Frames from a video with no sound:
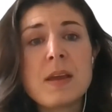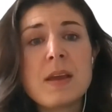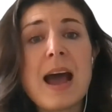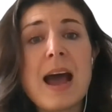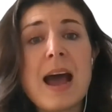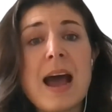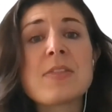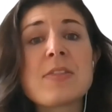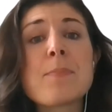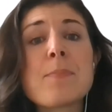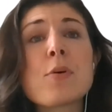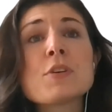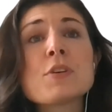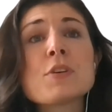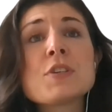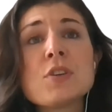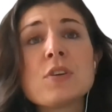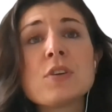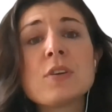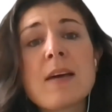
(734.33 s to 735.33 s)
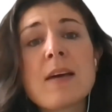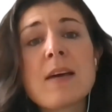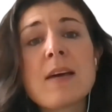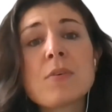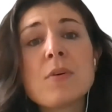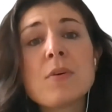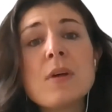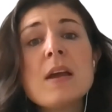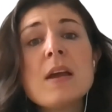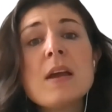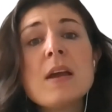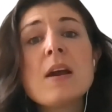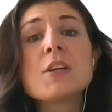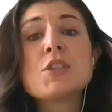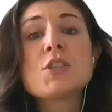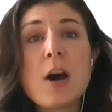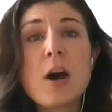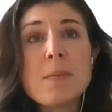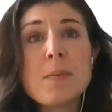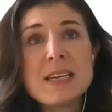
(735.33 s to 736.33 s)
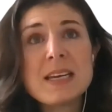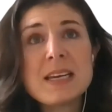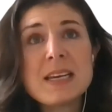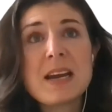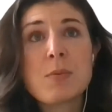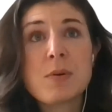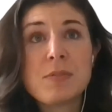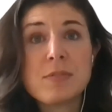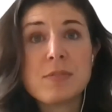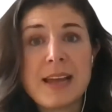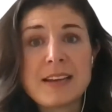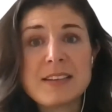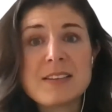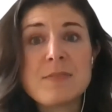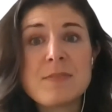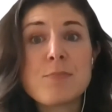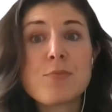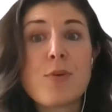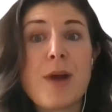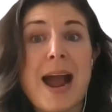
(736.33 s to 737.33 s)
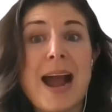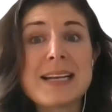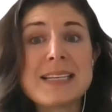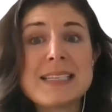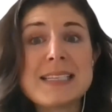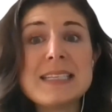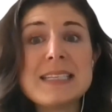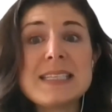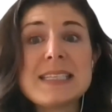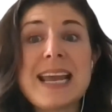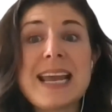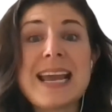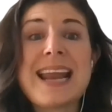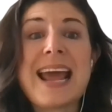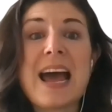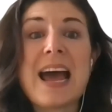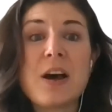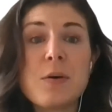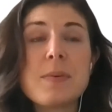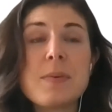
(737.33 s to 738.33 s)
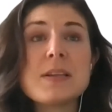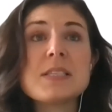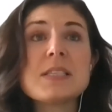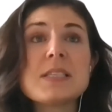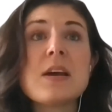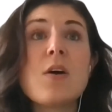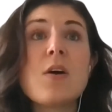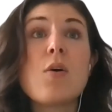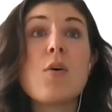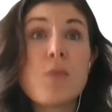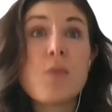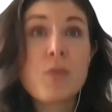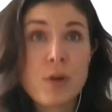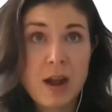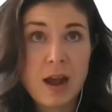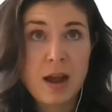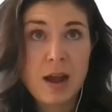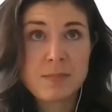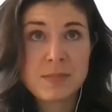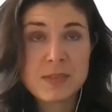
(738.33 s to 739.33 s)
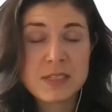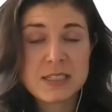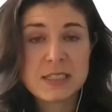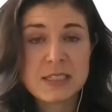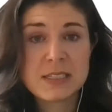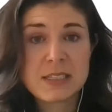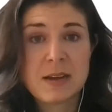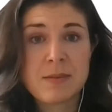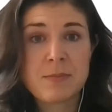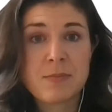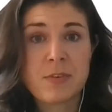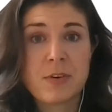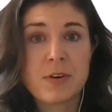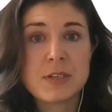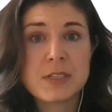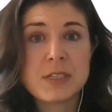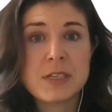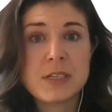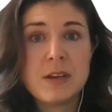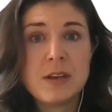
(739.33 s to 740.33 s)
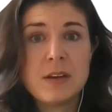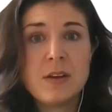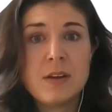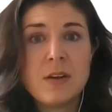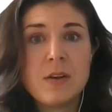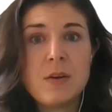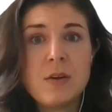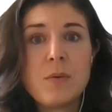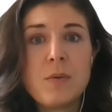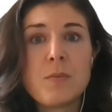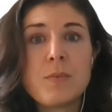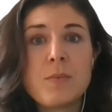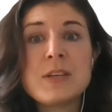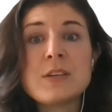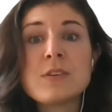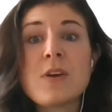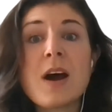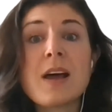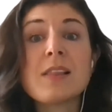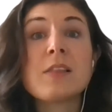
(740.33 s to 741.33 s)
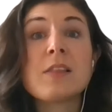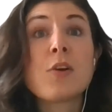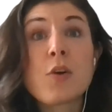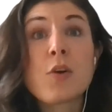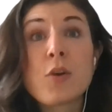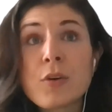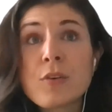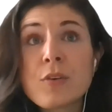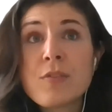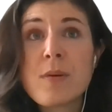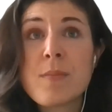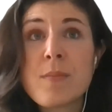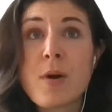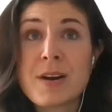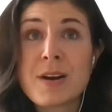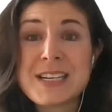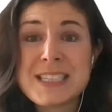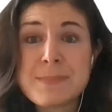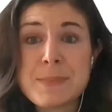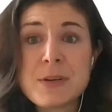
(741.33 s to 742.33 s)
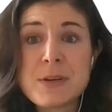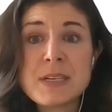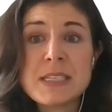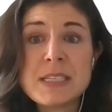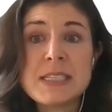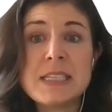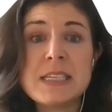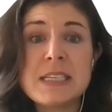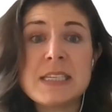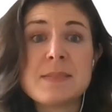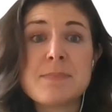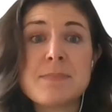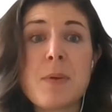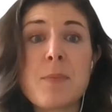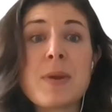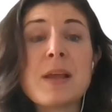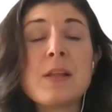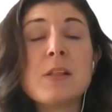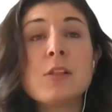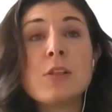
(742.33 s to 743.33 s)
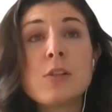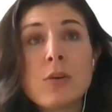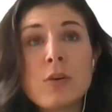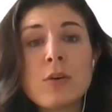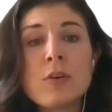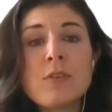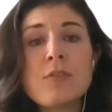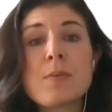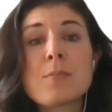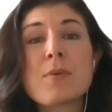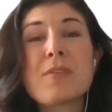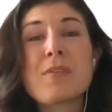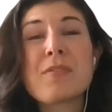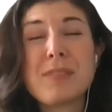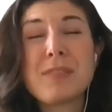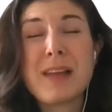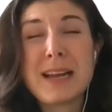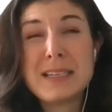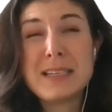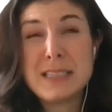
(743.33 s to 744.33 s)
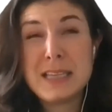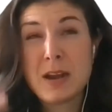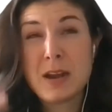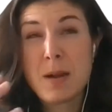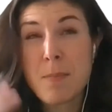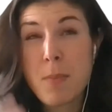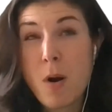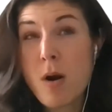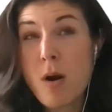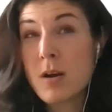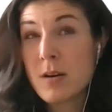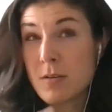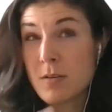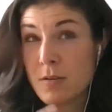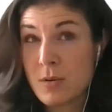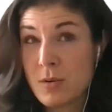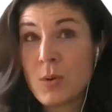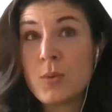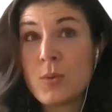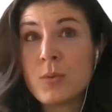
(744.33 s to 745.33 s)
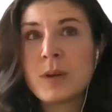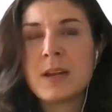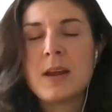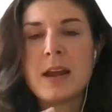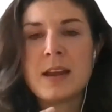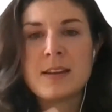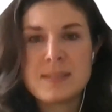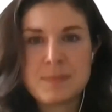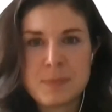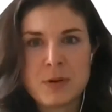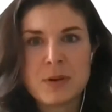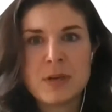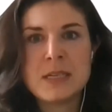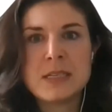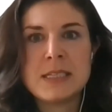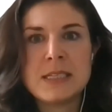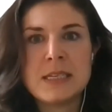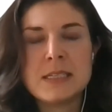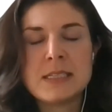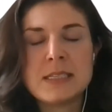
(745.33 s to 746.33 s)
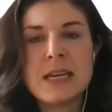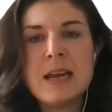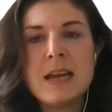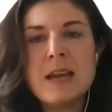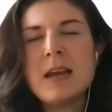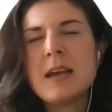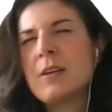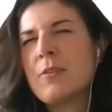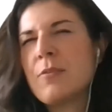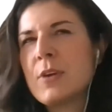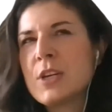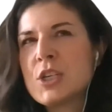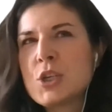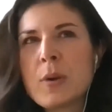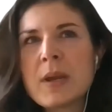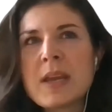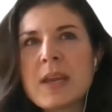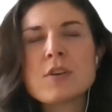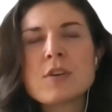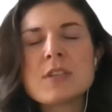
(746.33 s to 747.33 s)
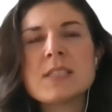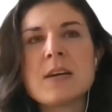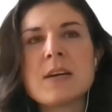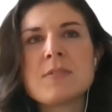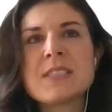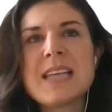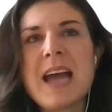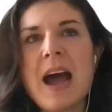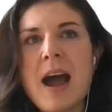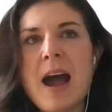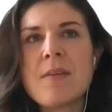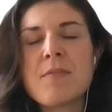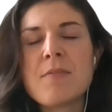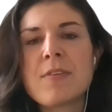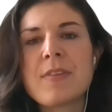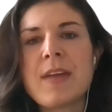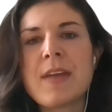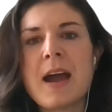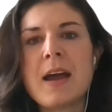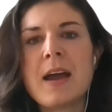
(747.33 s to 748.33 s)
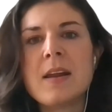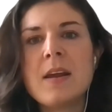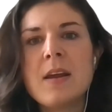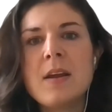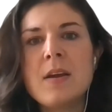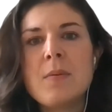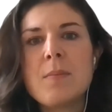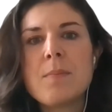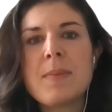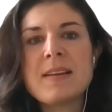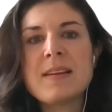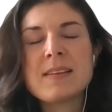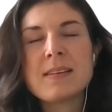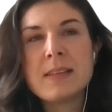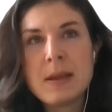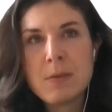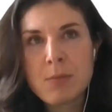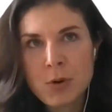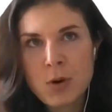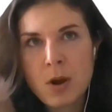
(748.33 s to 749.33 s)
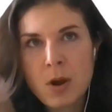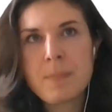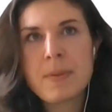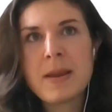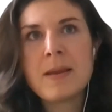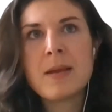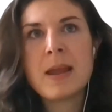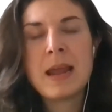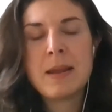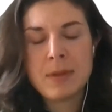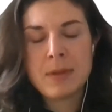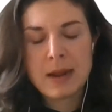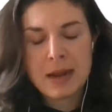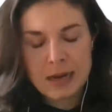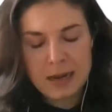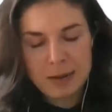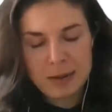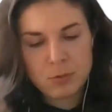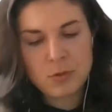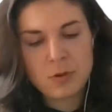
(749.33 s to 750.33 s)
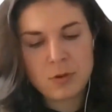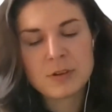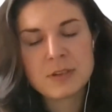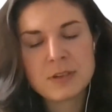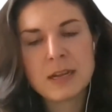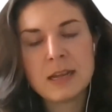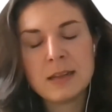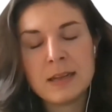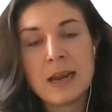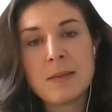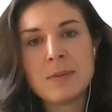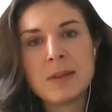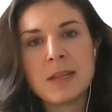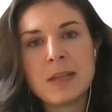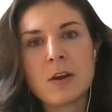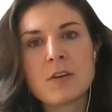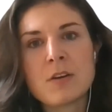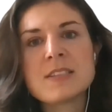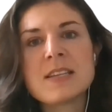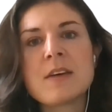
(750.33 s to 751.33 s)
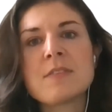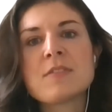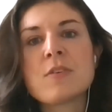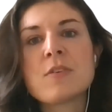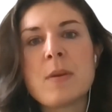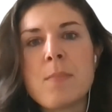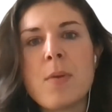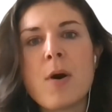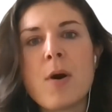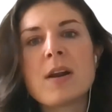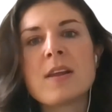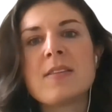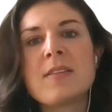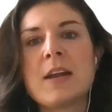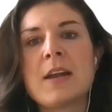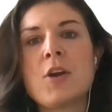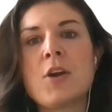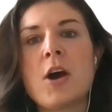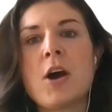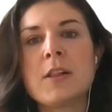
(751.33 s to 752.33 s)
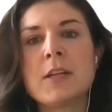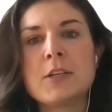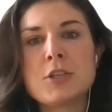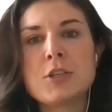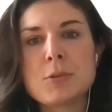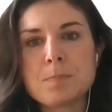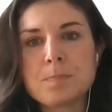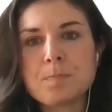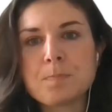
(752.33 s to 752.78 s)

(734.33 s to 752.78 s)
At the personal level, adopting a reflective practice can help us overcome this discomfort. We do not learn from our experiences, but we learn from reflecting upon our own experiences. And if we don't give ourselves time for that, basically we're not enabling ourselves to embody that knowledge.